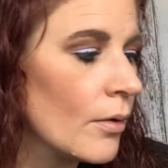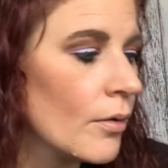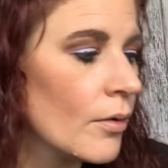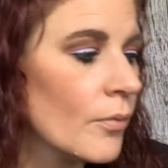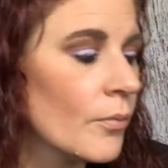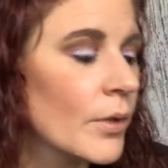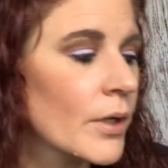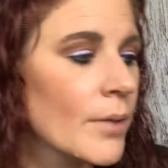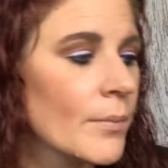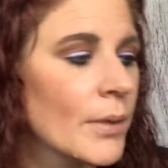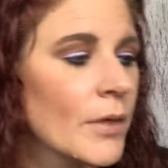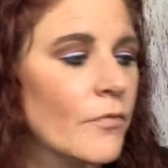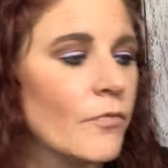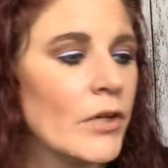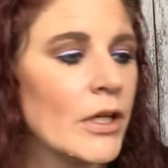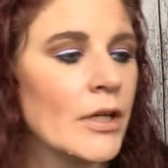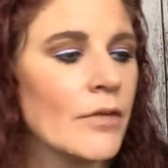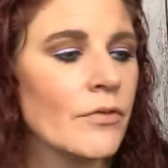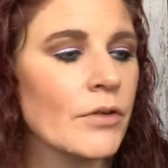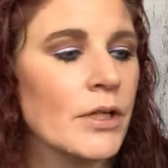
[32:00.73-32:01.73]
one of my
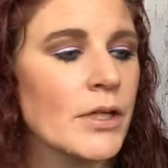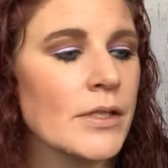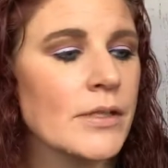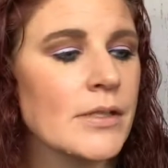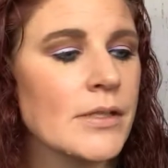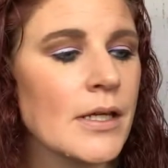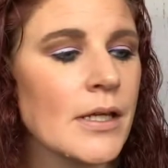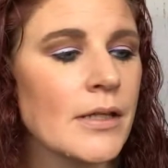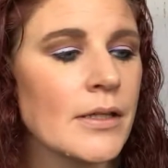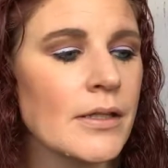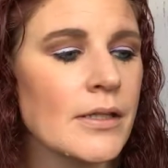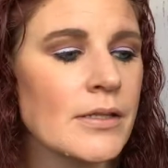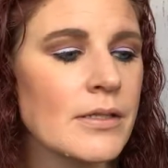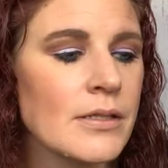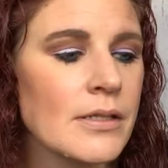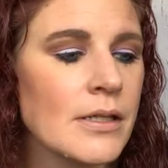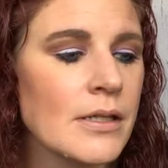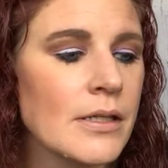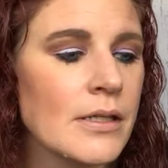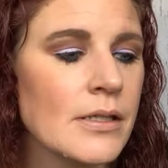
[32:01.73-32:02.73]
favorites, and
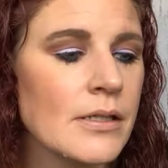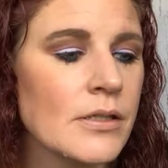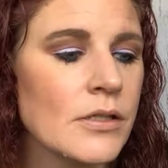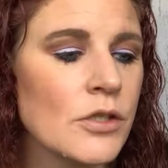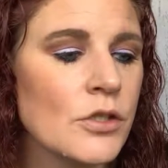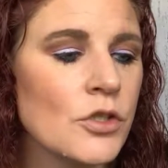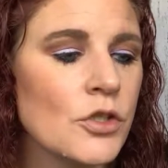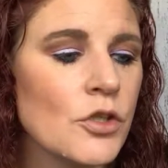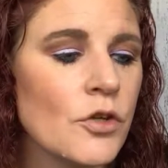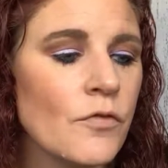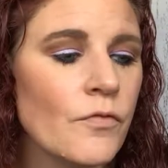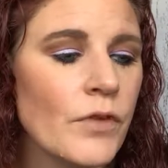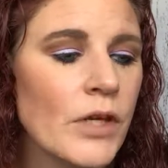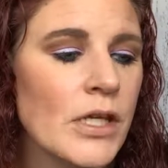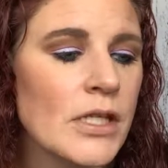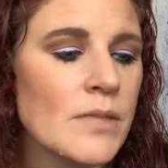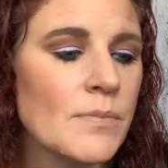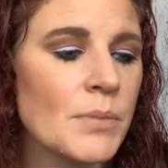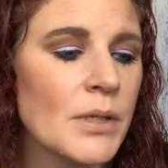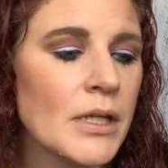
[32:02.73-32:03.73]
this is the Too
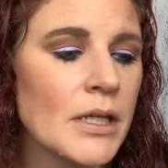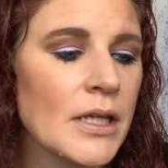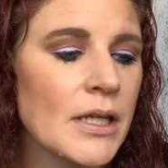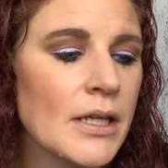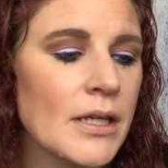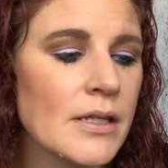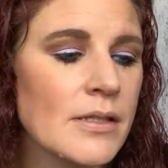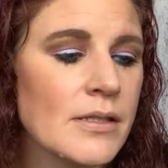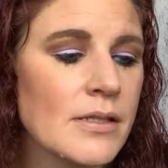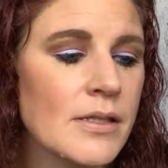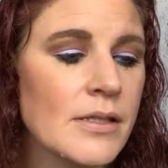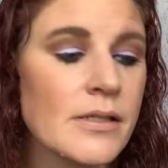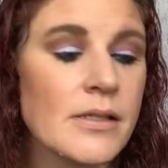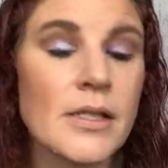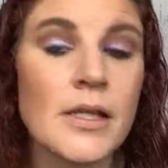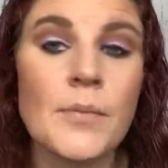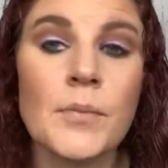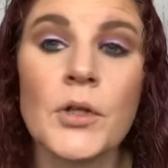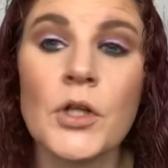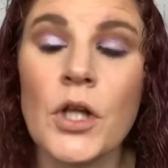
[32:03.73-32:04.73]
Faced Bunny Kisses
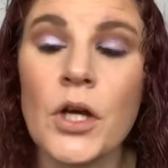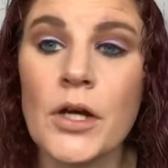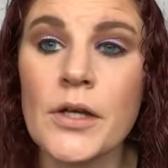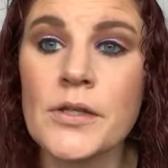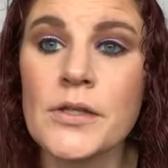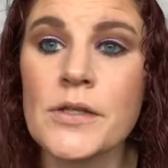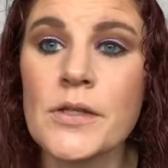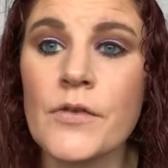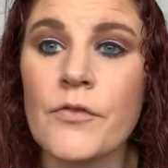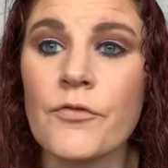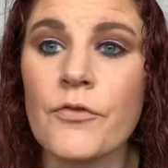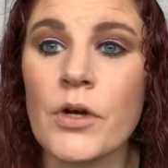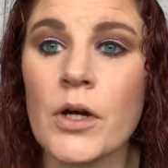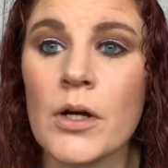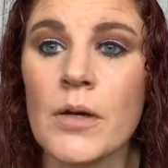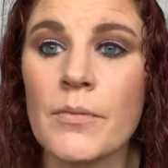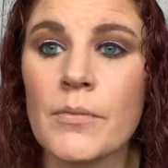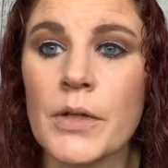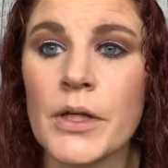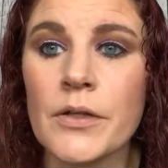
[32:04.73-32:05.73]
lip gloss
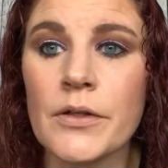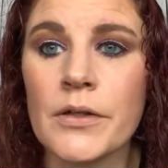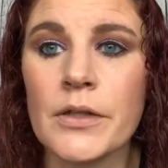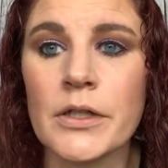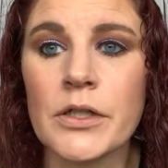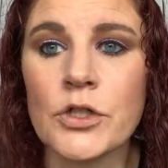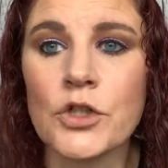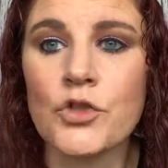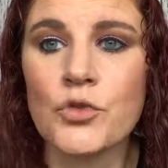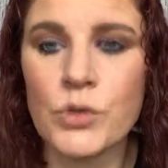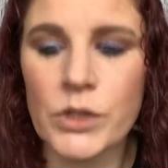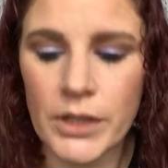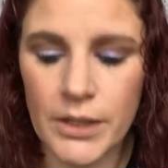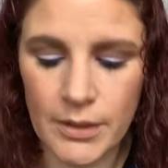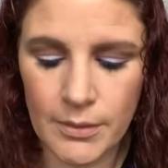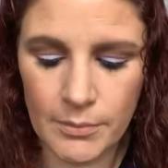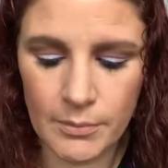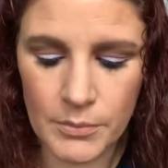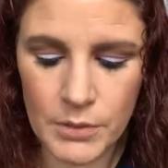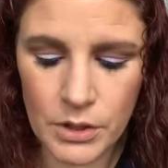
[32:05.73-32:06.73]
from the
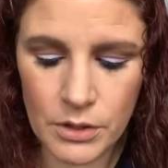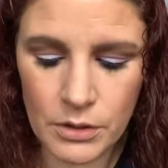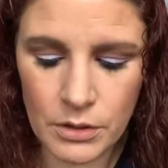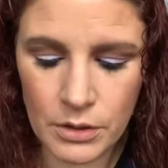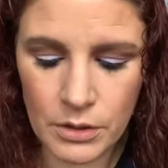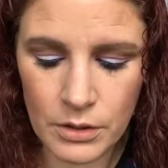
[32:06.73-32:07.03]
Dream